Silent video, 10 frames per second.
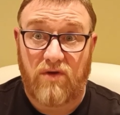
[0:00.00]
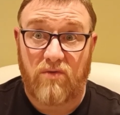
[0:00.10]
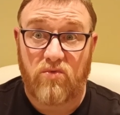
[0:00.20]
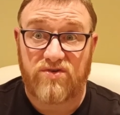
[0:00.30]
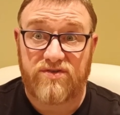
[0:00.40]

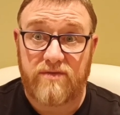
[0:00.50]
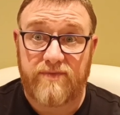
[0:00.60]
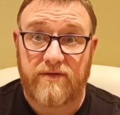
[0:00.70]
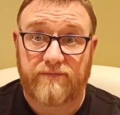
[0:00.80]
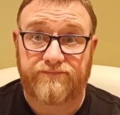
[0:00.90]
quite a watery
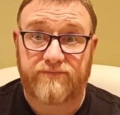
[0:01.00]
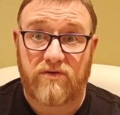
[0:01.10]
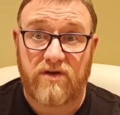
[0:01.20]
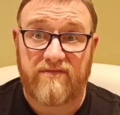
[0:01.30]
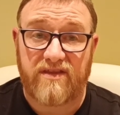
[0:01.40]
beer.
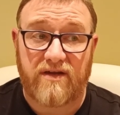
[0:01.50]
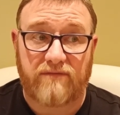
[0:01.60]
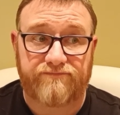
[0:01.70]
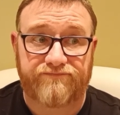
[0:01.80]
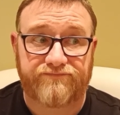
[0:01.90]
I'll give it
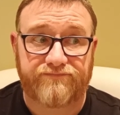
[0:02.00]
that.